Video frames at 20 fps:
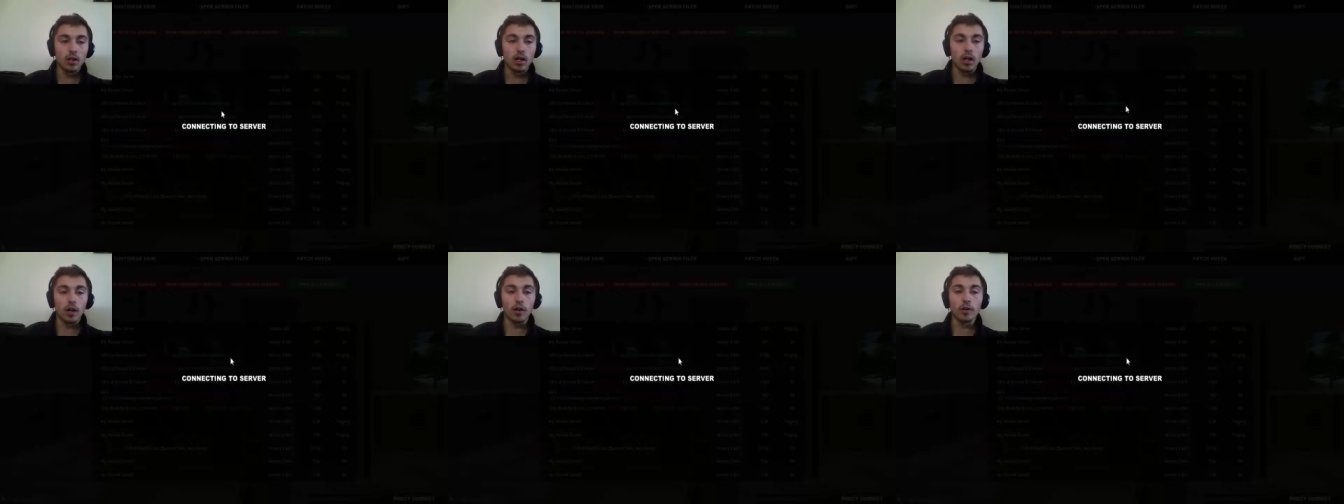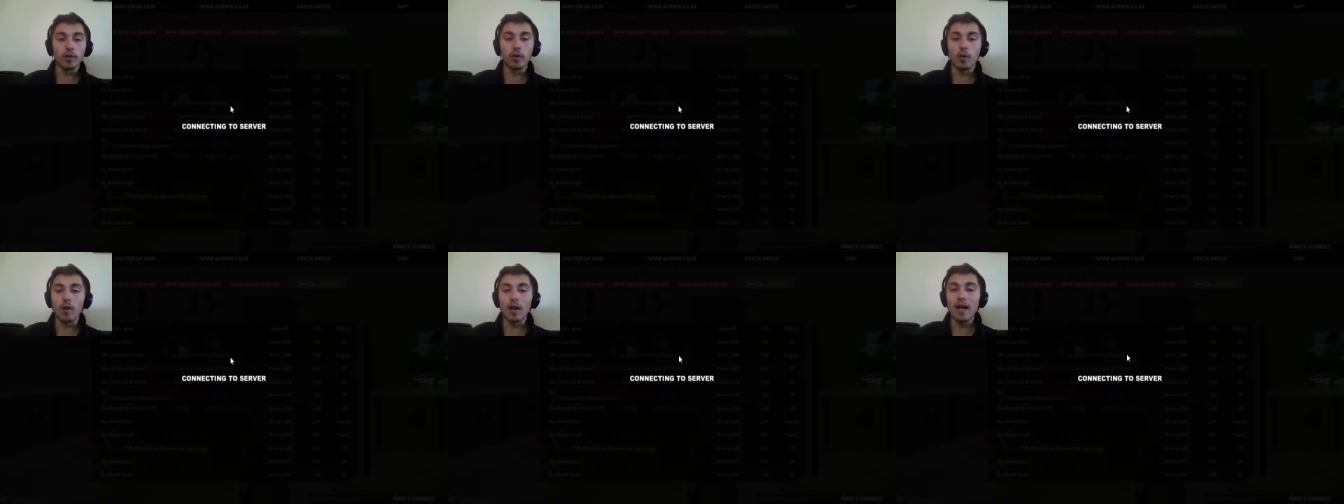I don't
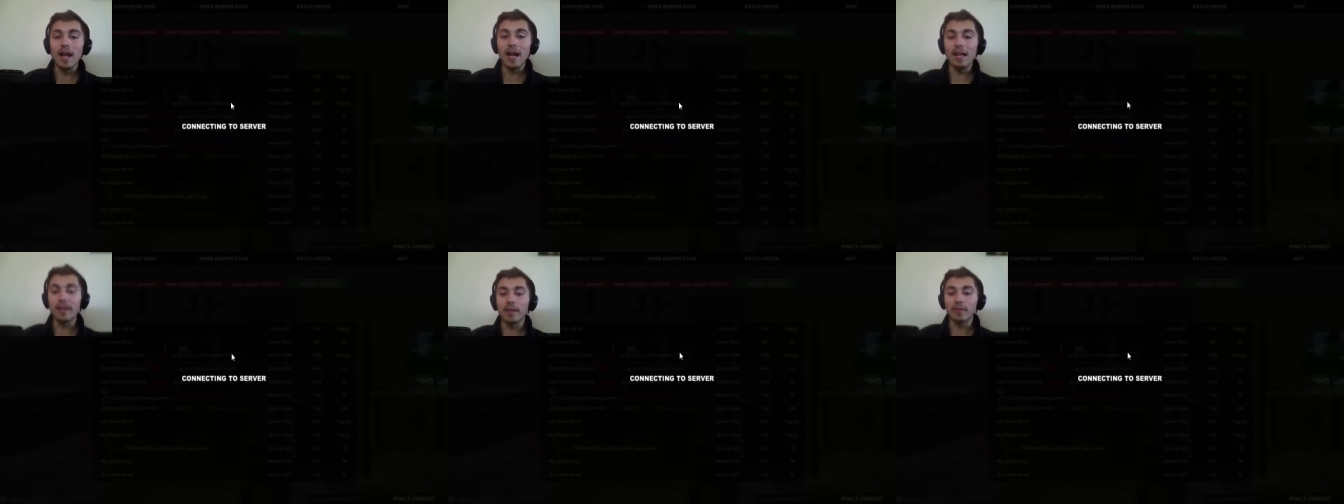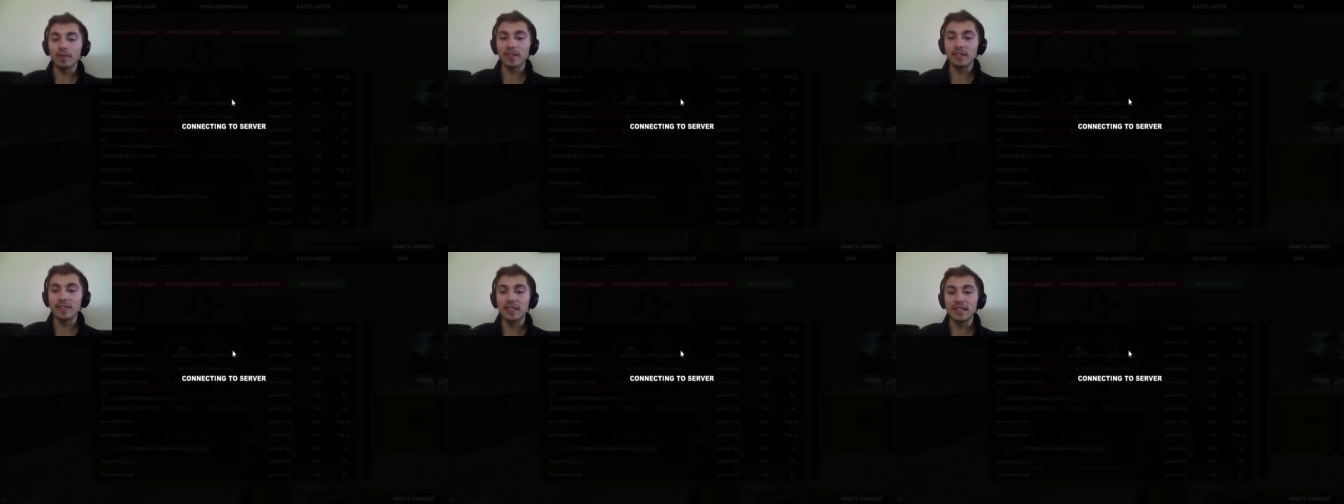know what any of
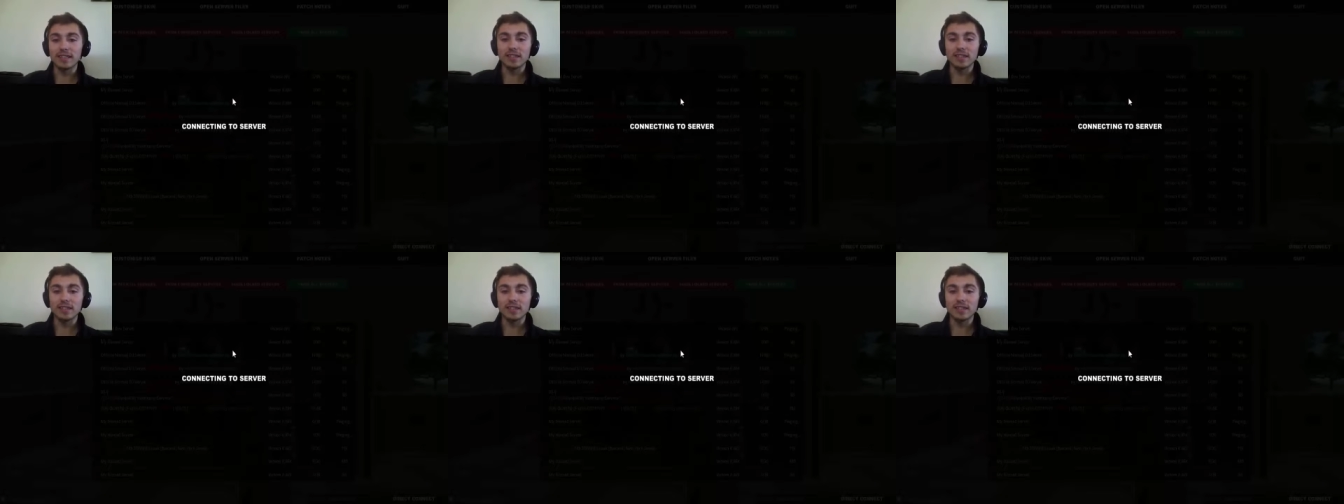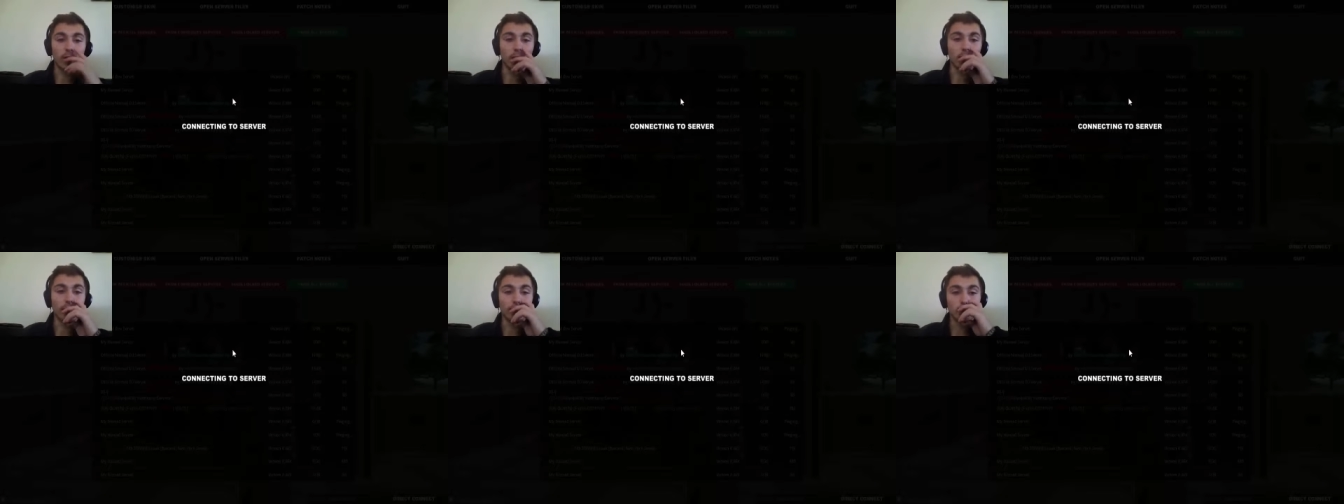this is. To be
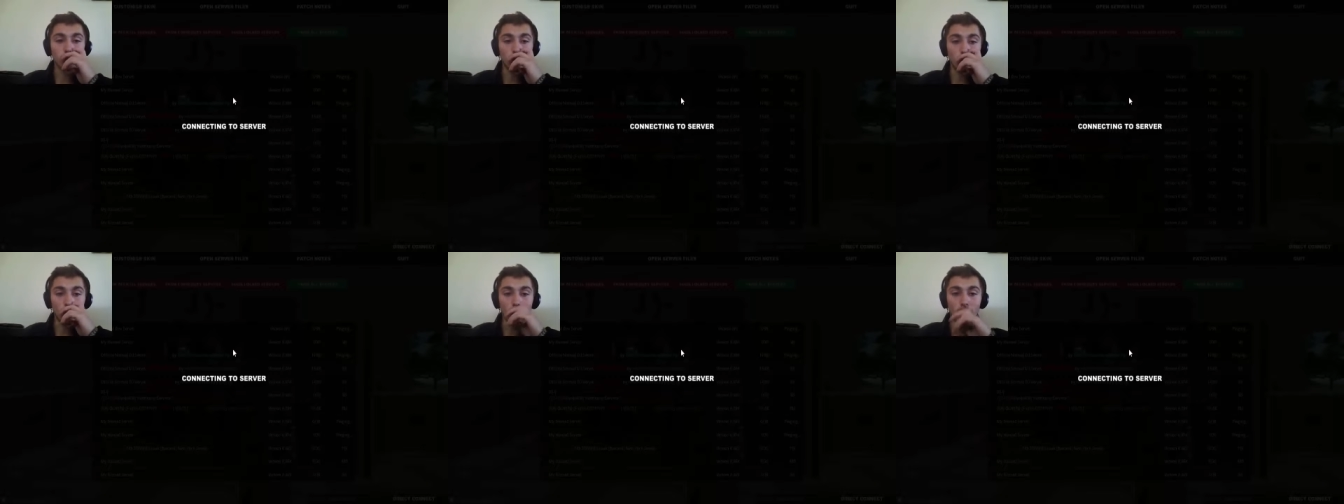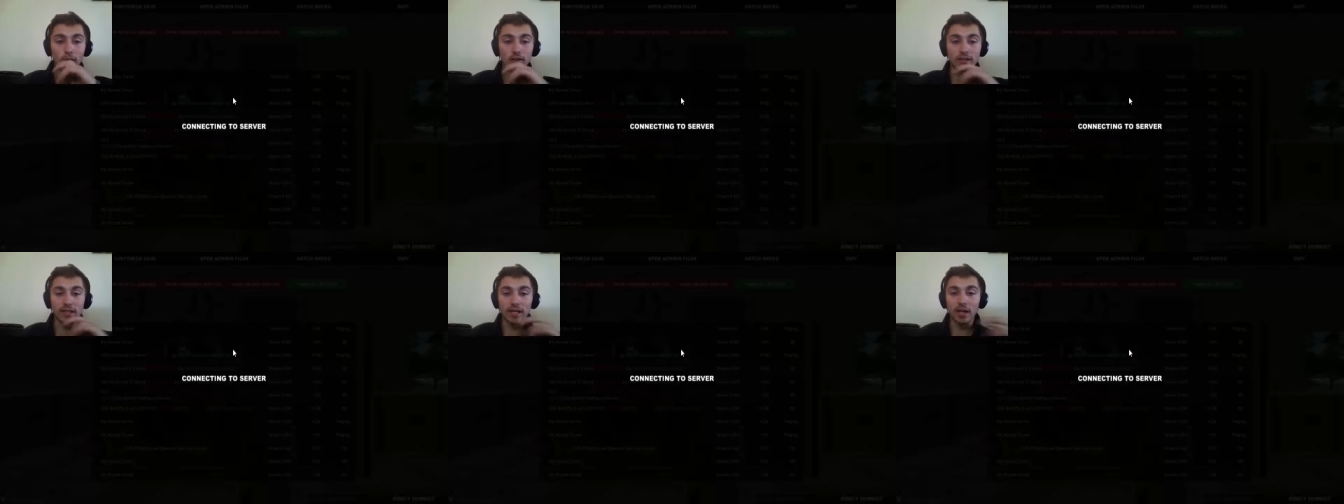honest, when I
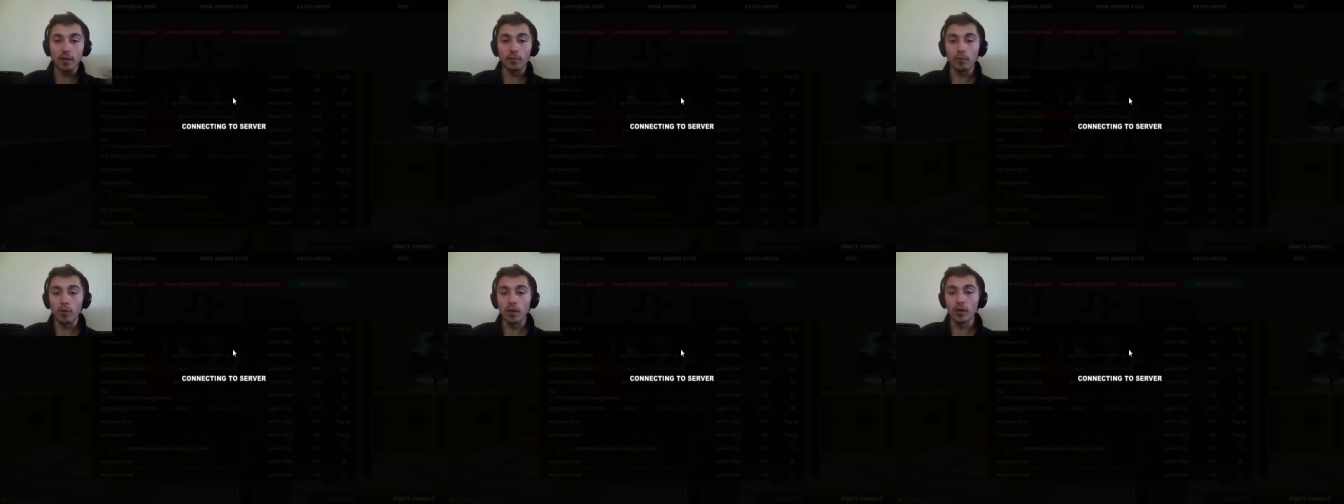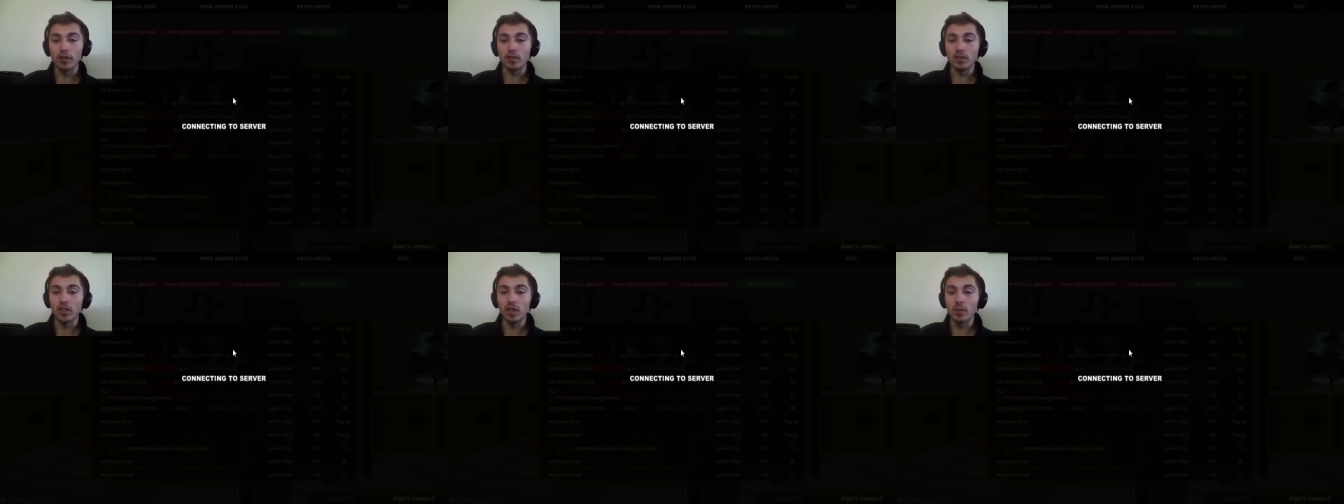looked at it, I thought it
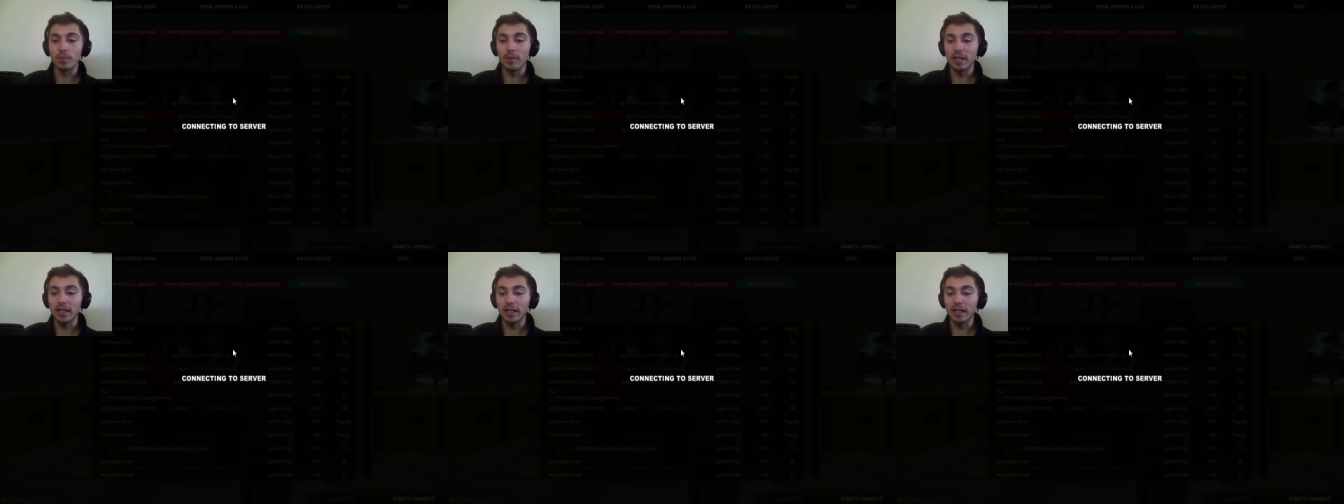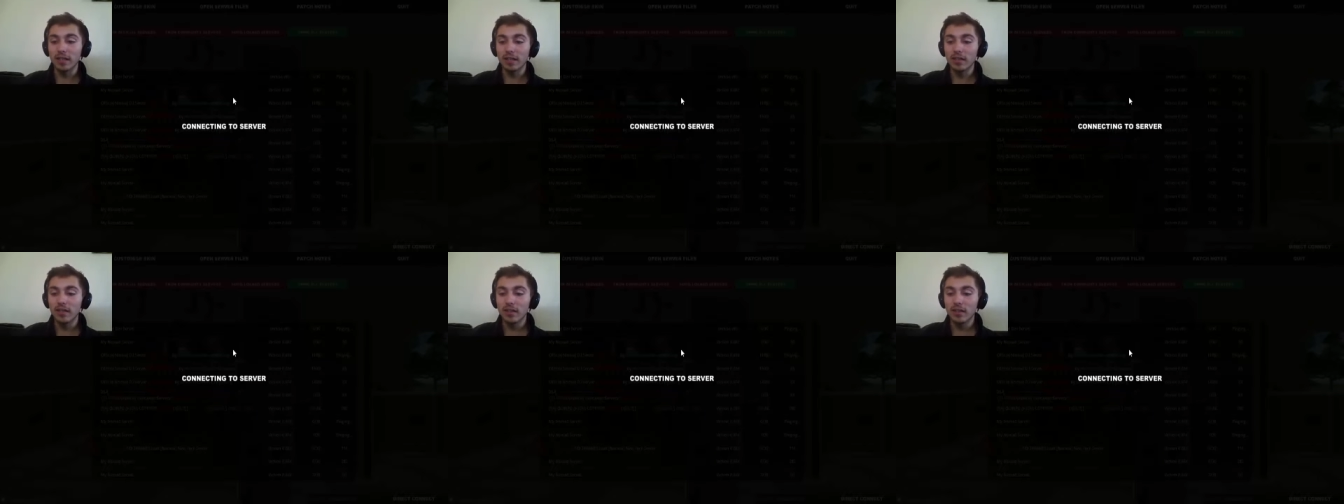was going to be